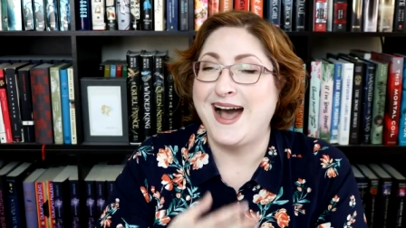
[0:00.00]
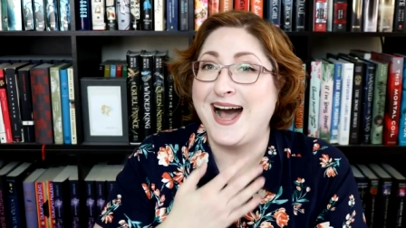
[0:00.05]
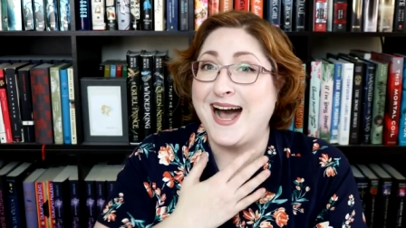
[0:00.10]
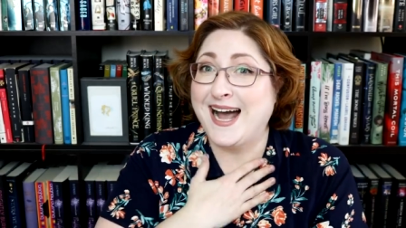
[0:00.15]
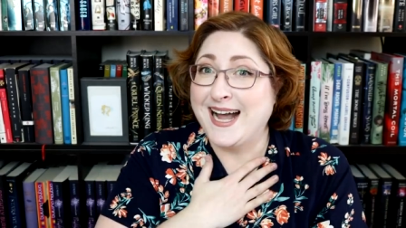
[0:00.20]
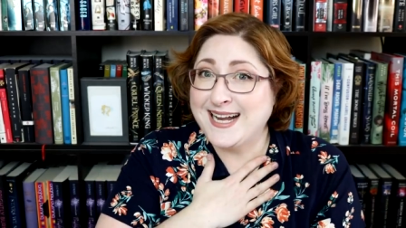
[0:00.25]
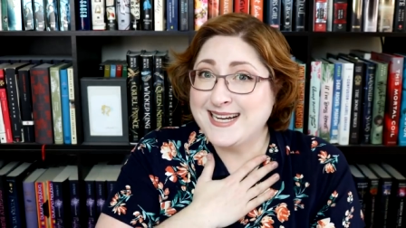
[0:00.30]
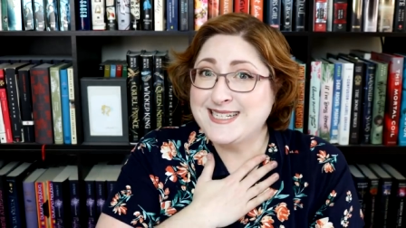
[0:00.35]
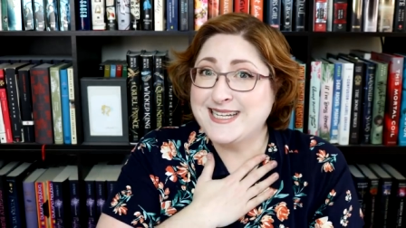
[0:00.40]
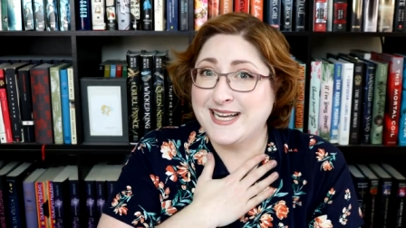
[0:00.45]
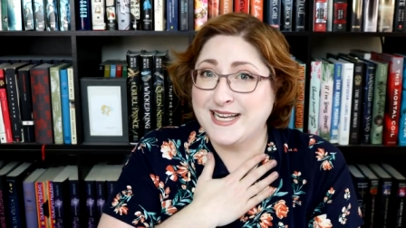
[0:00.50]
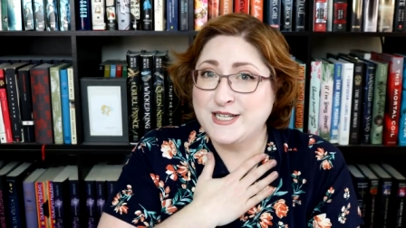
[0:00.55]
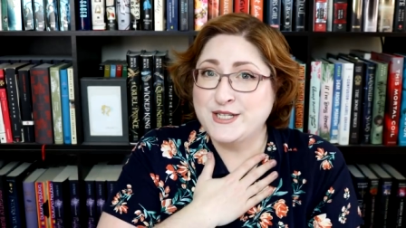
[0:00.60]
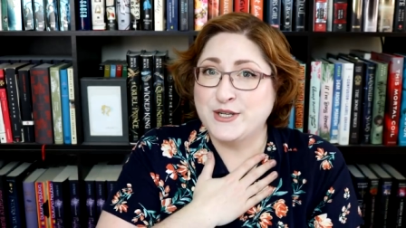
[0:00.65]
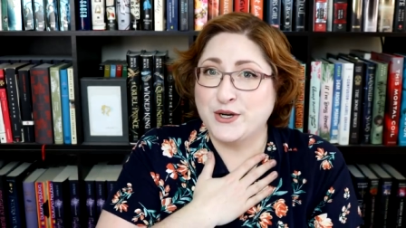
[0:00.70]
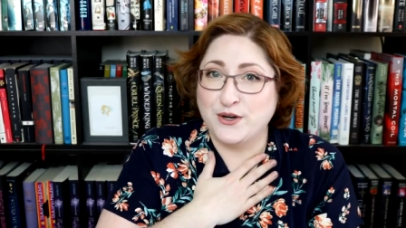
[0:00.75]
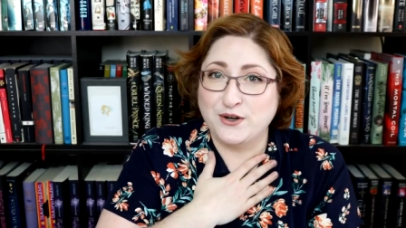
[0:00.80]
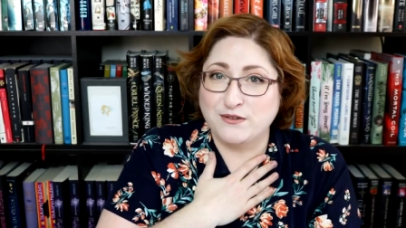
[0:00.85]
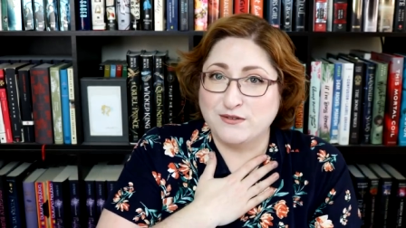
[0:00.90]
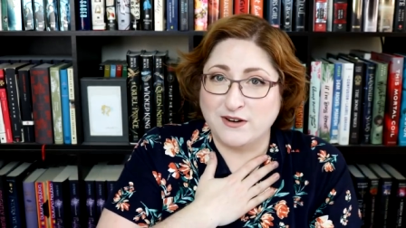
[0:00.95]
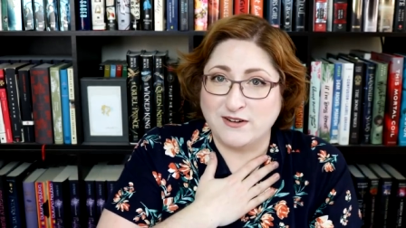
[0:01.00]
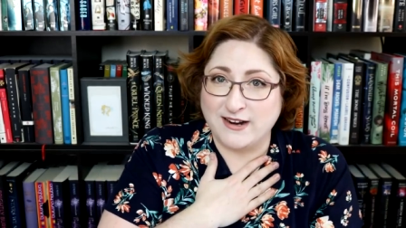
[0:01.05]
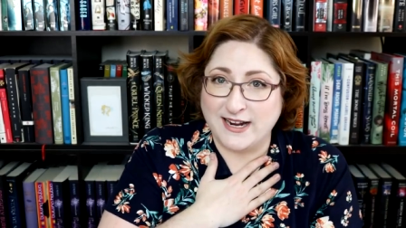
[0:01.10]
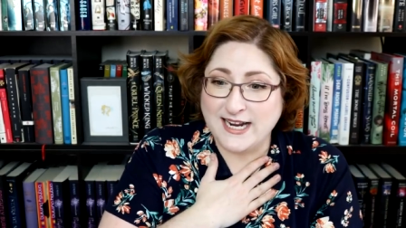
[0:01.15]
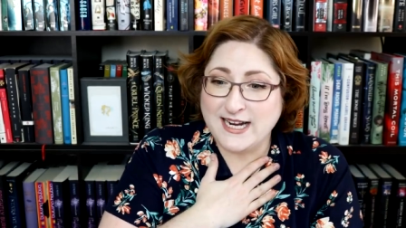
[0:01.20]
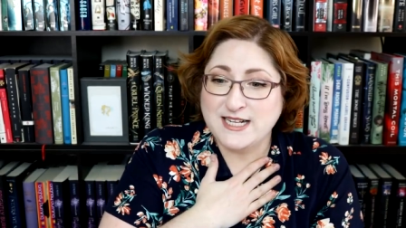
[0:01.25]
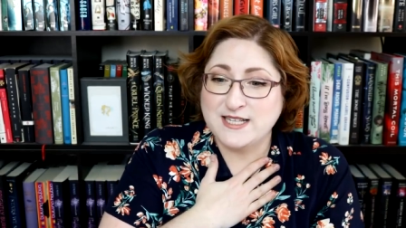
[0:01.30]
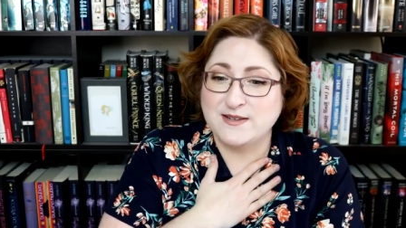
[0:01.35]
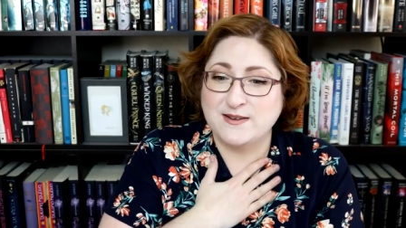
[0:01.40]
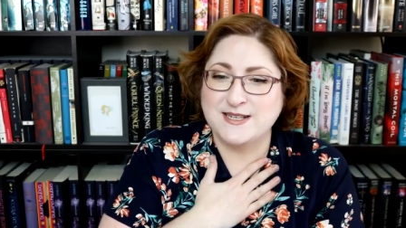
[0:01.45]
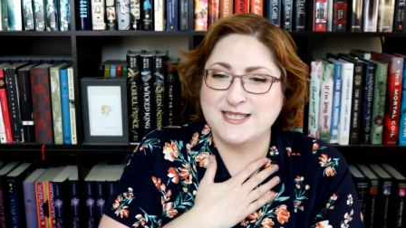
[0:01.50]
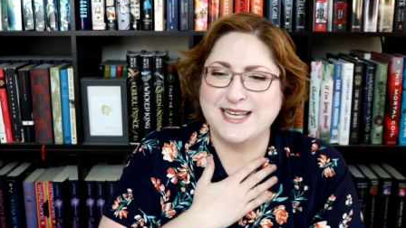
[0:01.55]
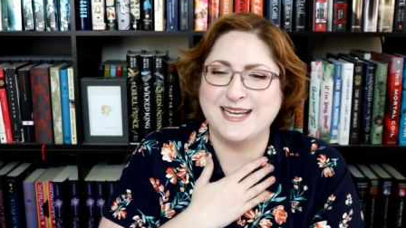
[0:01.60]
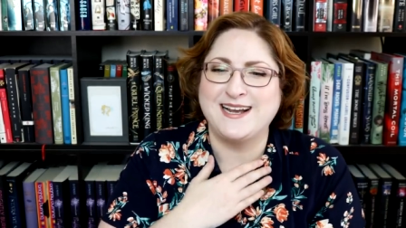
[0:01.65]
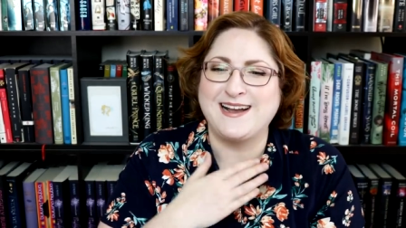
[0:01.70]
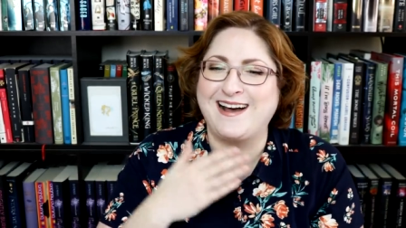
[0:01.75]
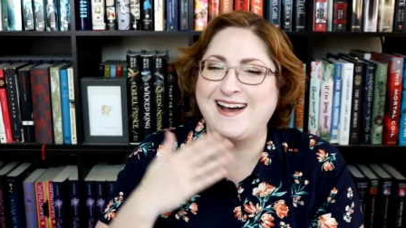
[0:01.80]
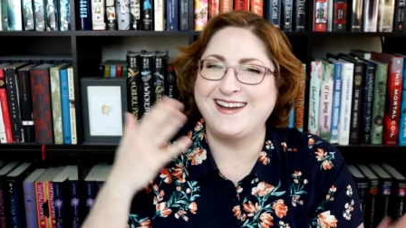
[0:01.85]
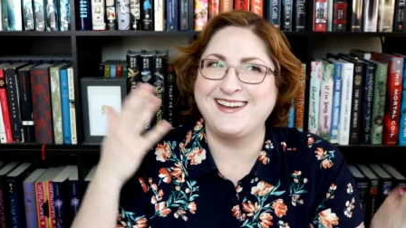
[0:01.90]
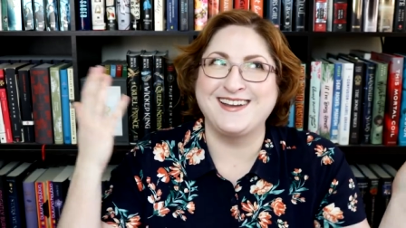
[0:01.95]
I tend to overwrite, so I was
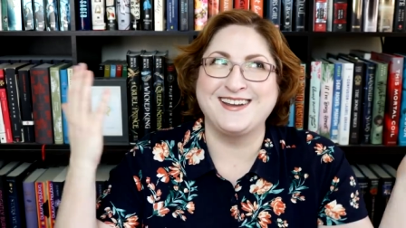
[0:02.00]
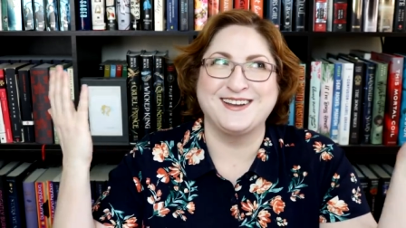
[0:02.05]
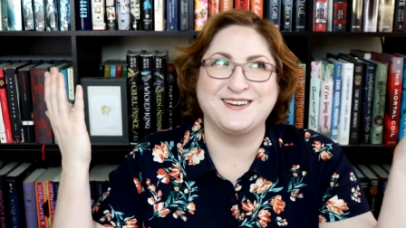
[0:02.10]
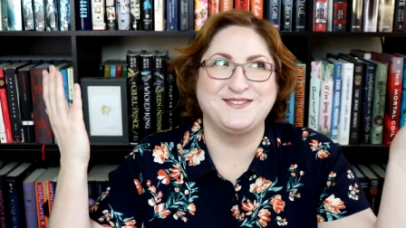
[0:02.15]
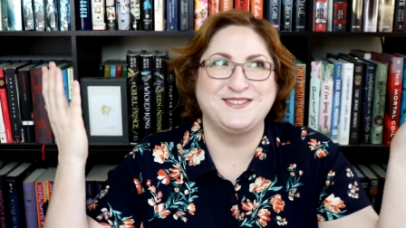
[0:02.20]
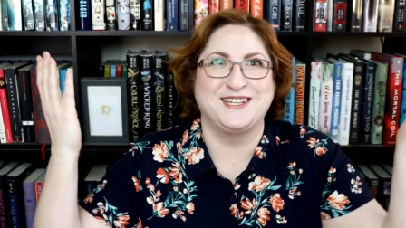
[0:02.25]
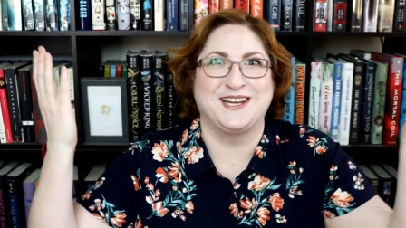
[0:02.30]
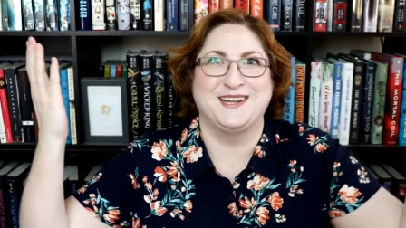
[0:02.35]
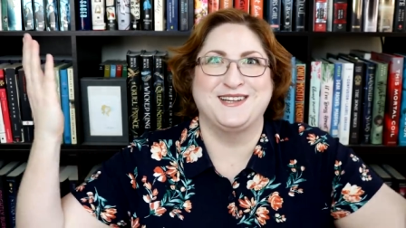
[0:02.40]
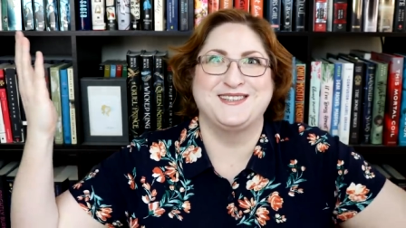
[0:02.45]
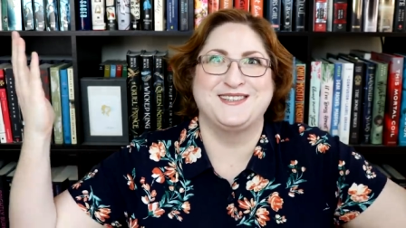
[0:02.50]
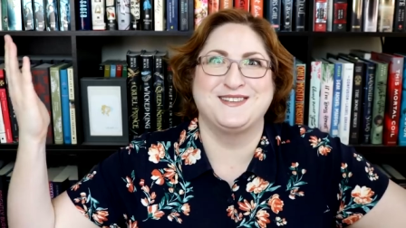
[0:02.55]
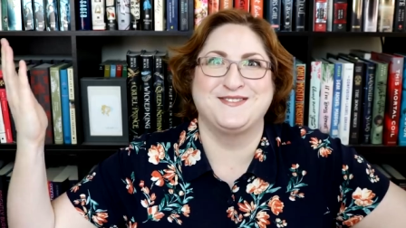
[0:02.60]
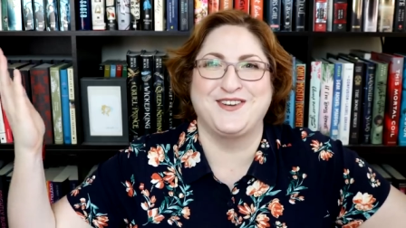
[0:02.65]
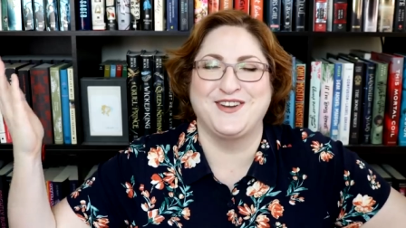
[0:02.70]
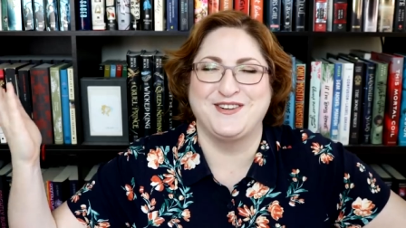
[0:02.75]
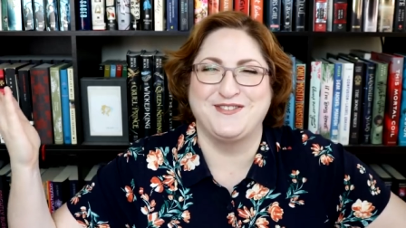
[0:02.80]
like, I can give tons of